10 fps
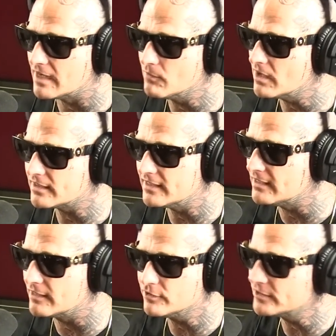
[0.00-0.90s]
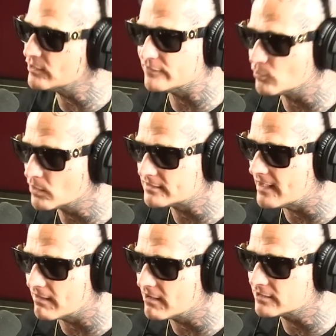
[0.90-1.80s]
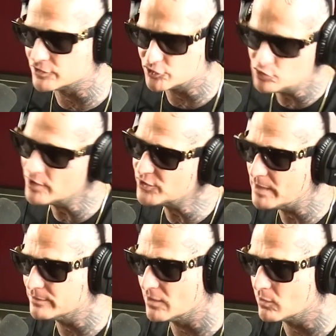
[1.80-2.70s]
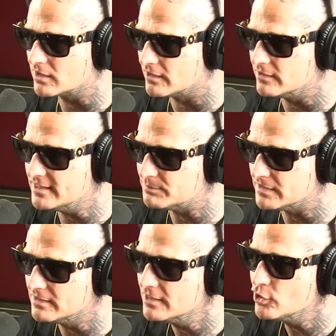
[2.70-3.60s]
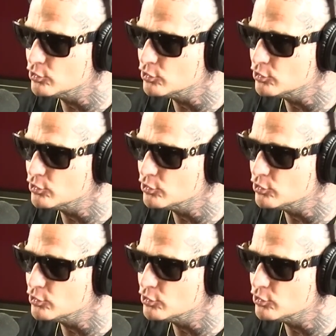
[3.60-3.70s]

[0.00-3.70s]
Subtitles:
I walk in, I really don't have to work that hard because there's two other people that work underneath me